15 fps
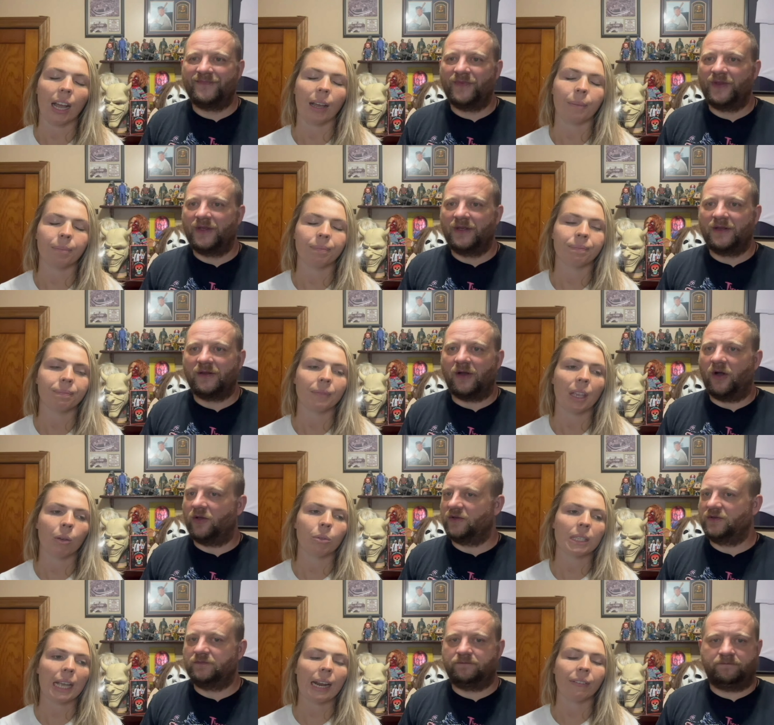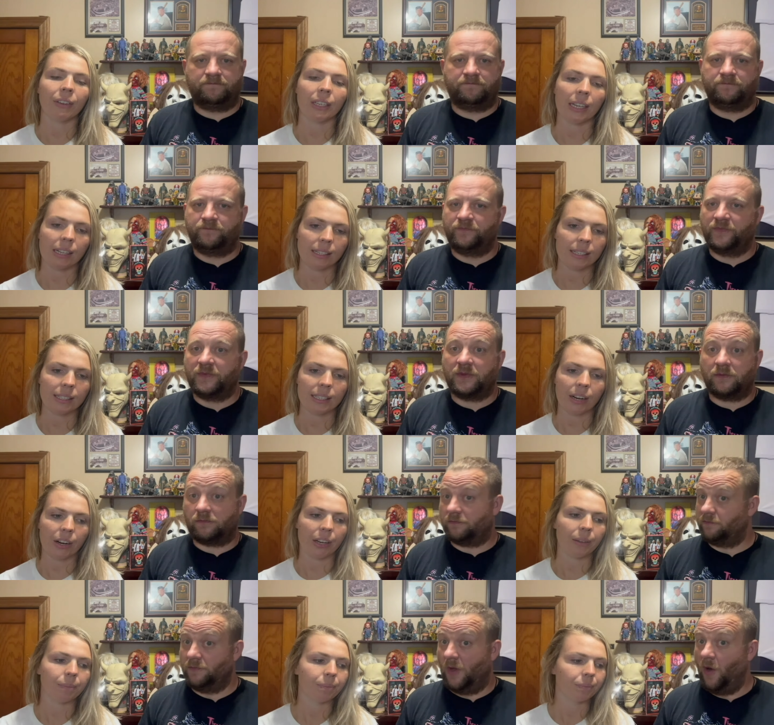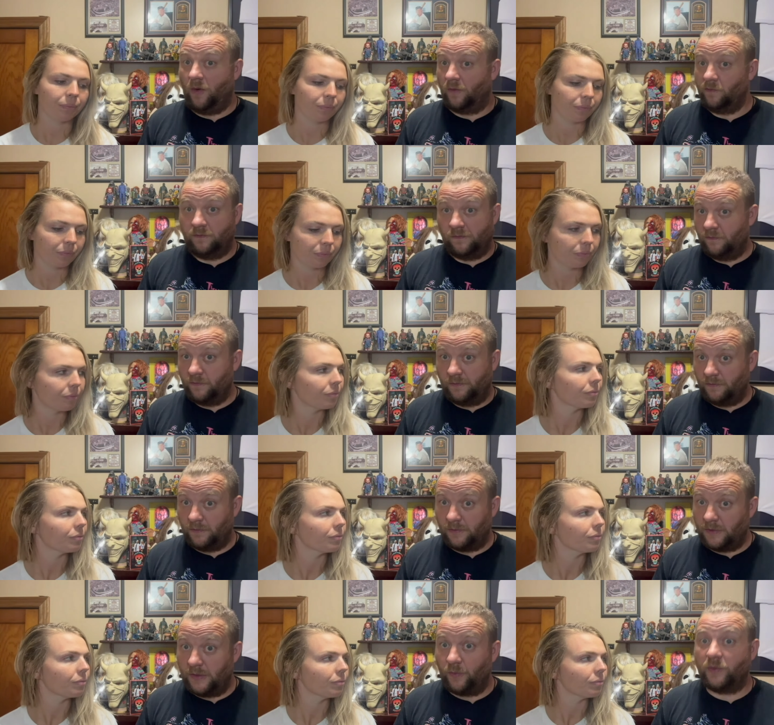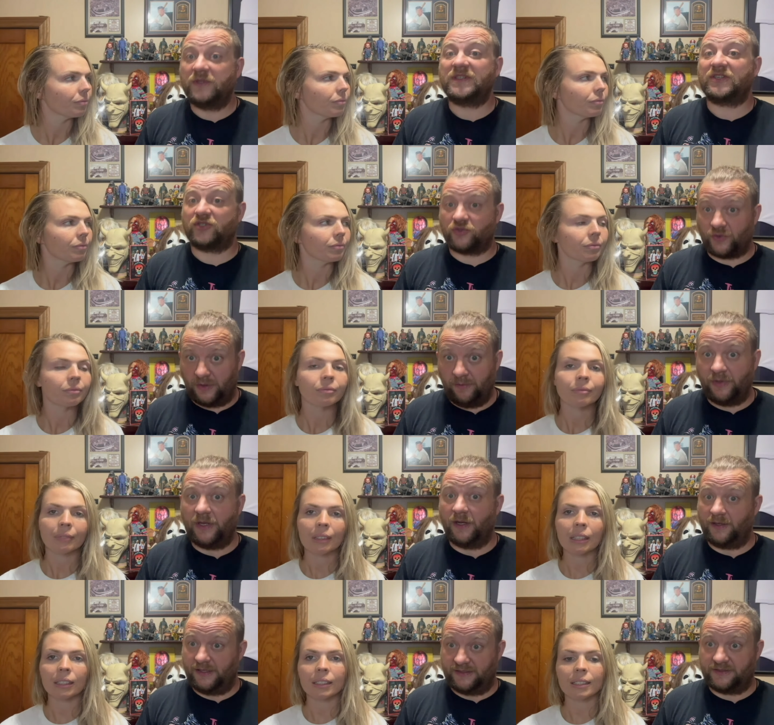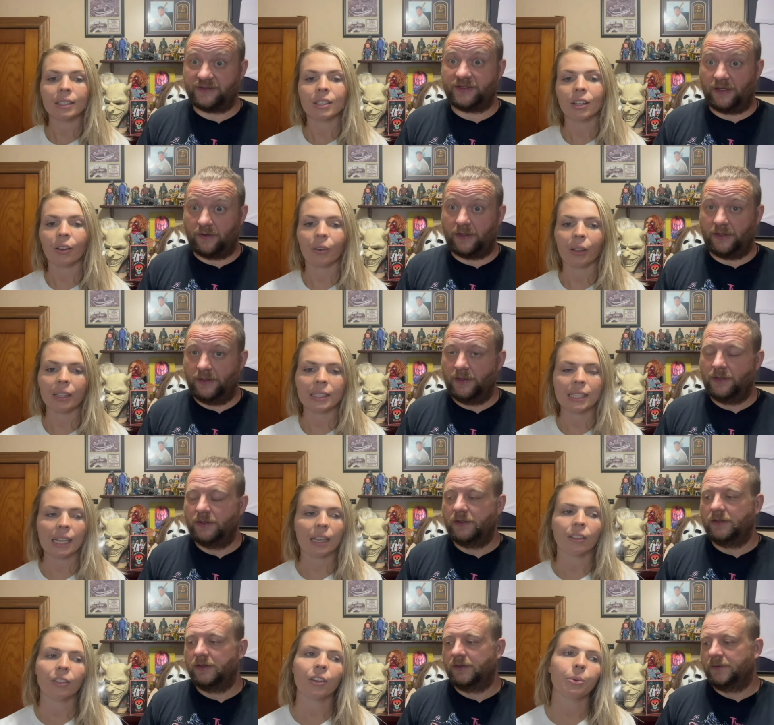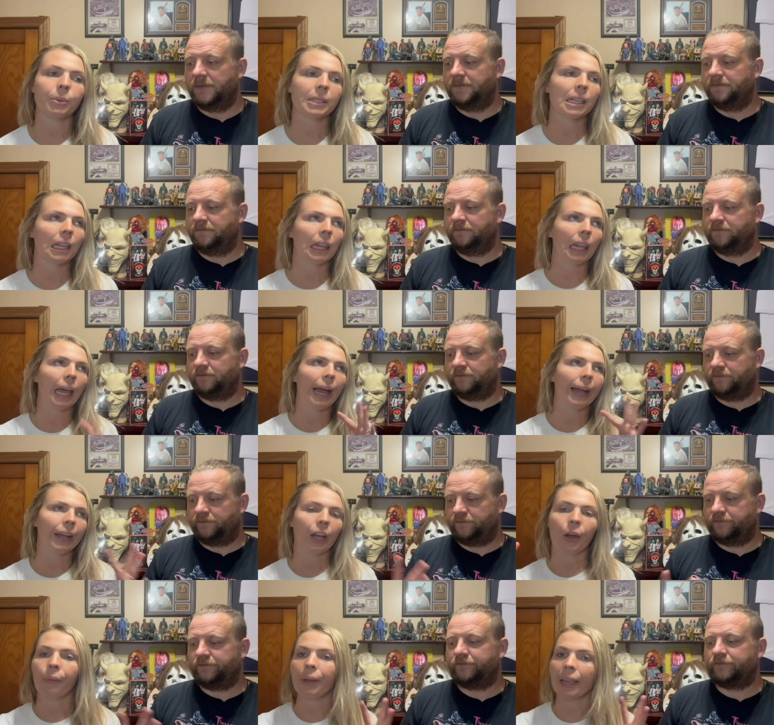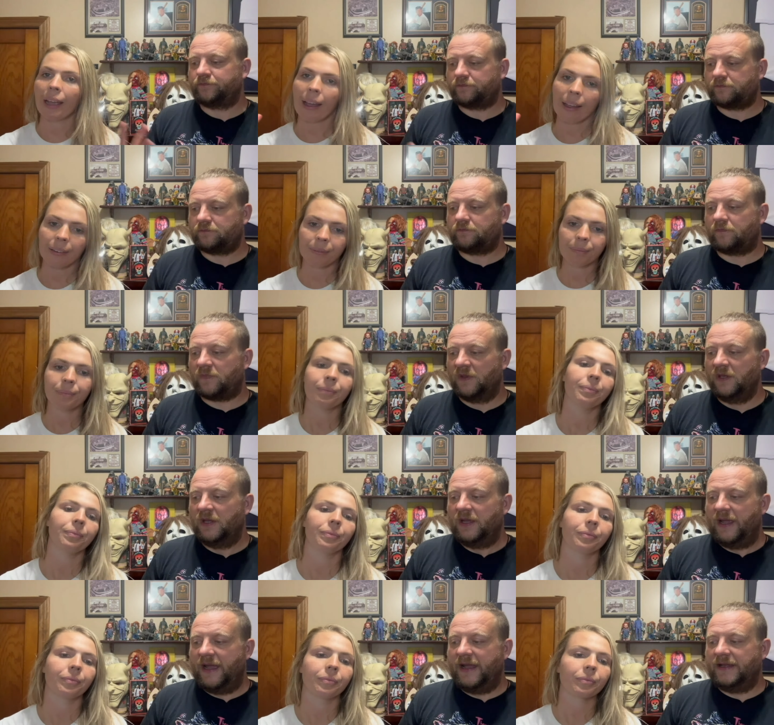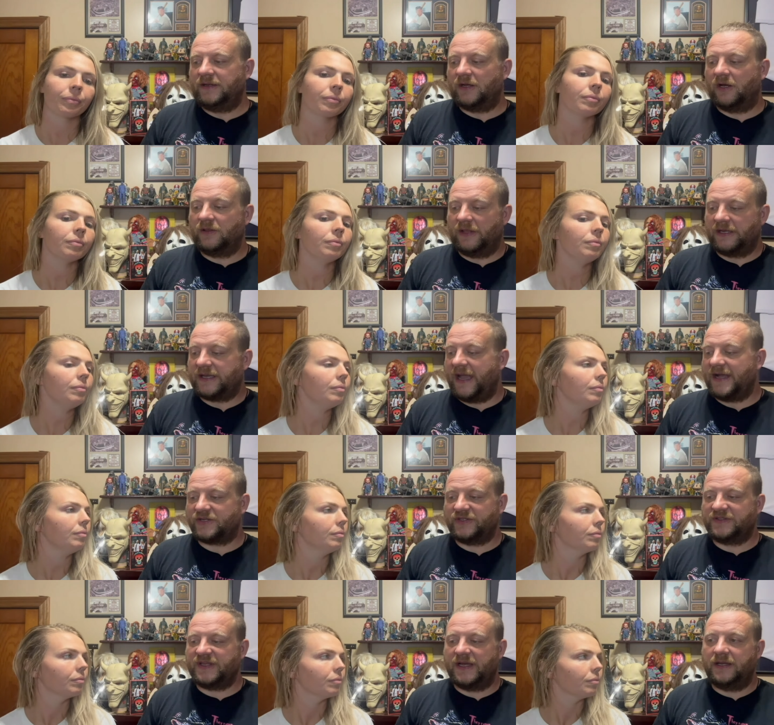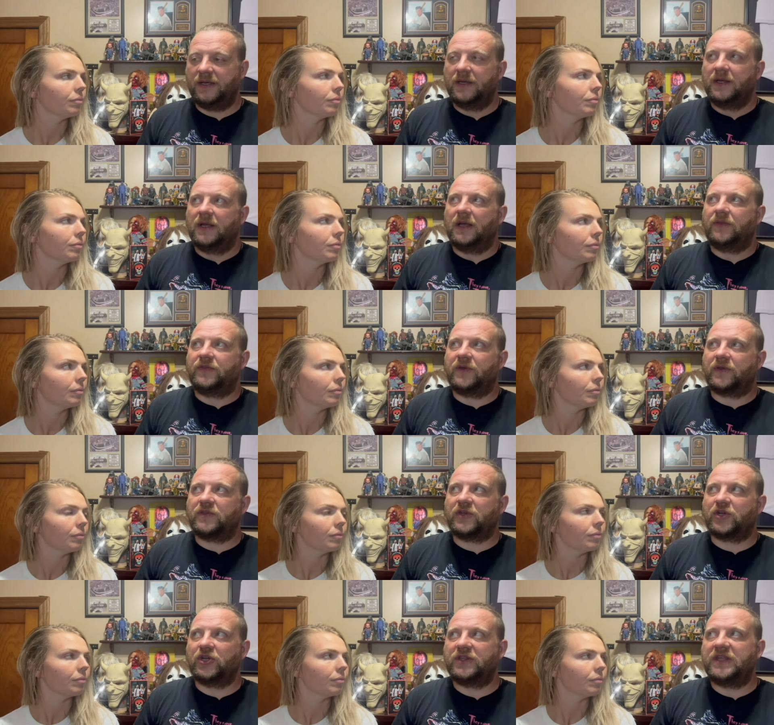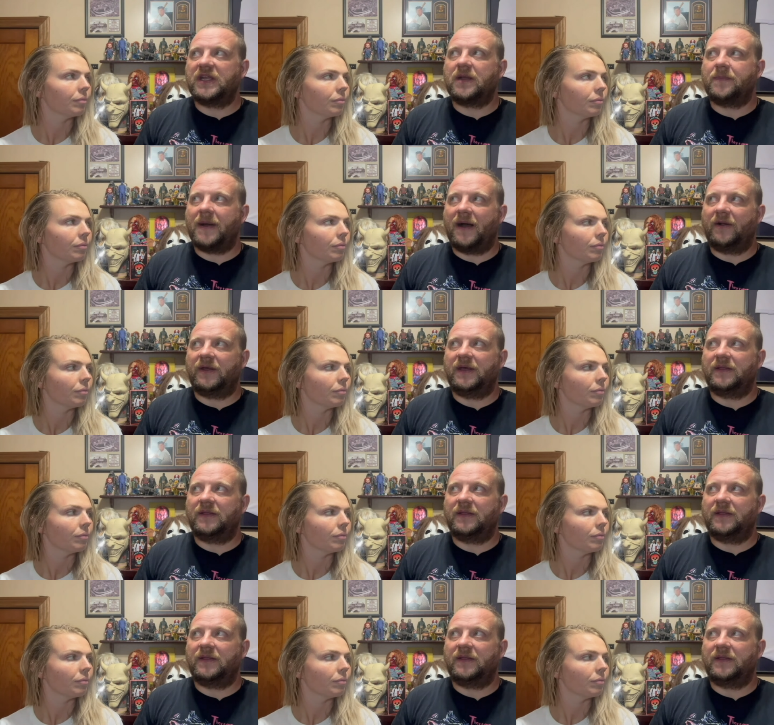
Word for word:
Speaker 1: um, it was kind of unnecessary. No, it was extremely
Speaker 2: unnecessary. So it's like there was a lot going on.
Speaker 1: And like Ashley said, the the good thing about